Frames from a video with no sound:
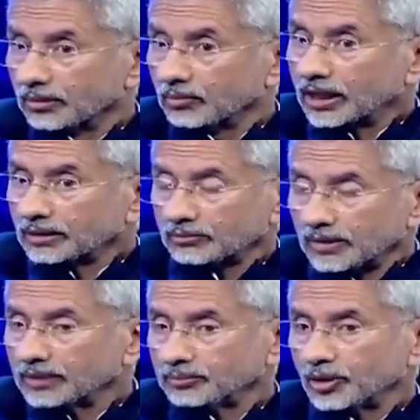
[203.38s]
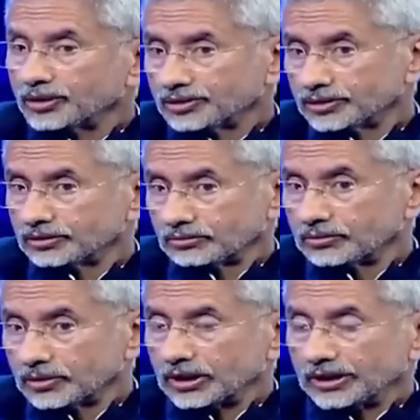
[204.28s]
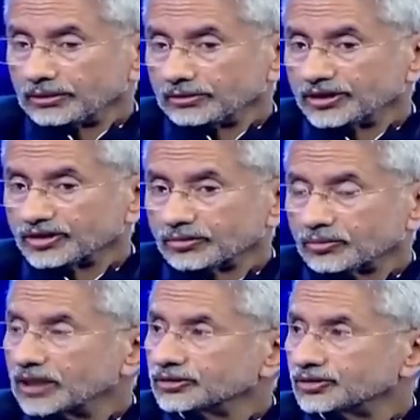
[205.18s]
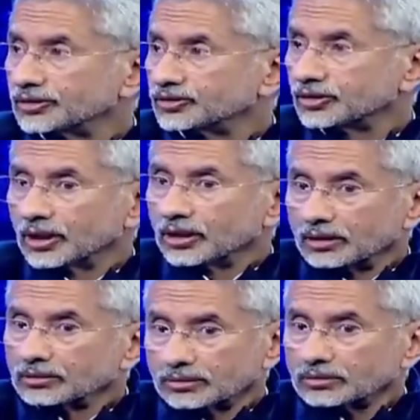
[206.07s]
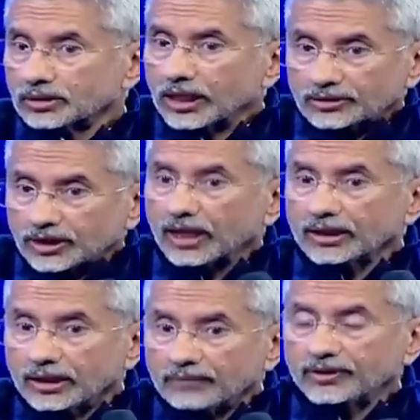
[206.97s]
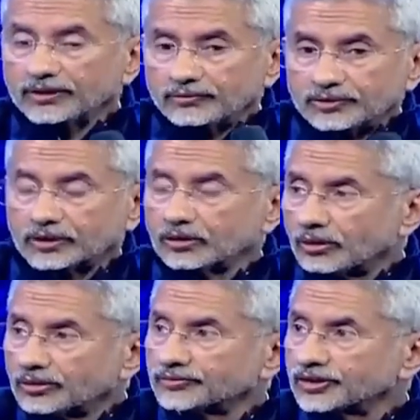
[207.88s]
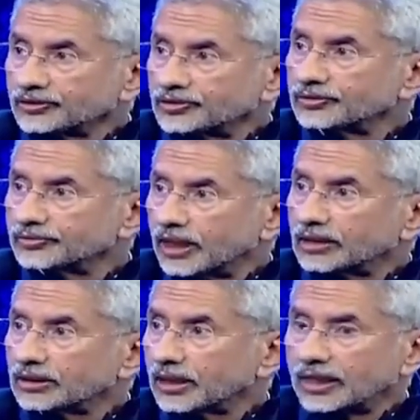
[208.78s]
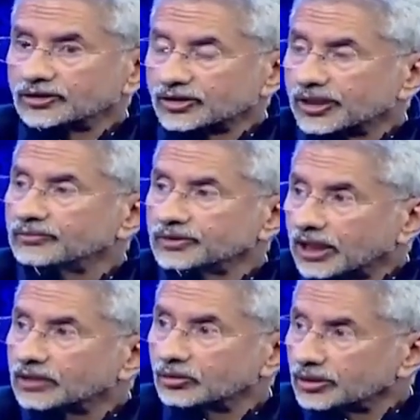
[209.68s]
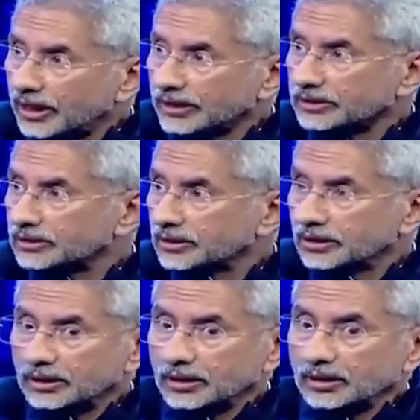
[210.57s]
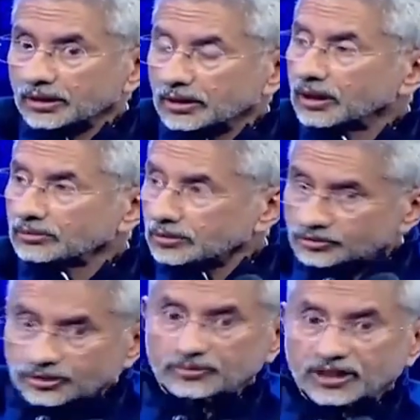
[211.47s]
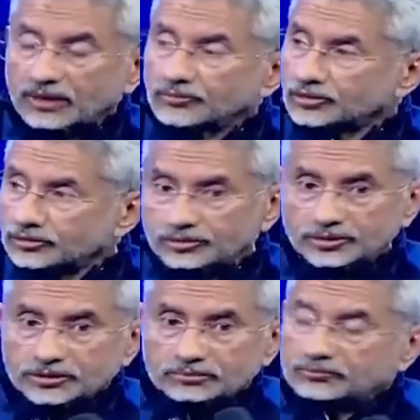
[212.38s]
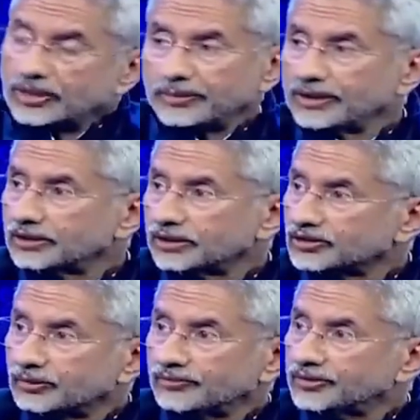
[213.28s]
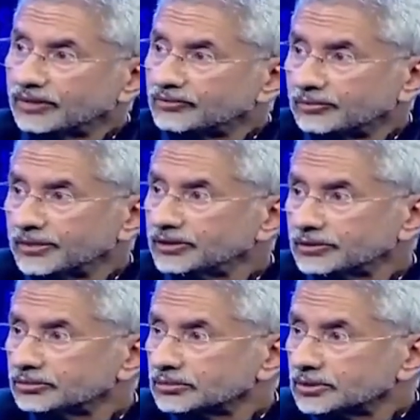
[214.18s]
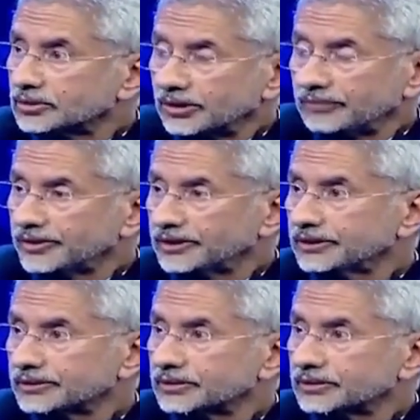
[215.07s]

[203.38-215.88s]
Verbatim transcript: My point in recent months is, look, guys, I have lived with a lot of things you've done and said which I don't like. Now, sometimes you will maybe hear some of that from me too. Live with it.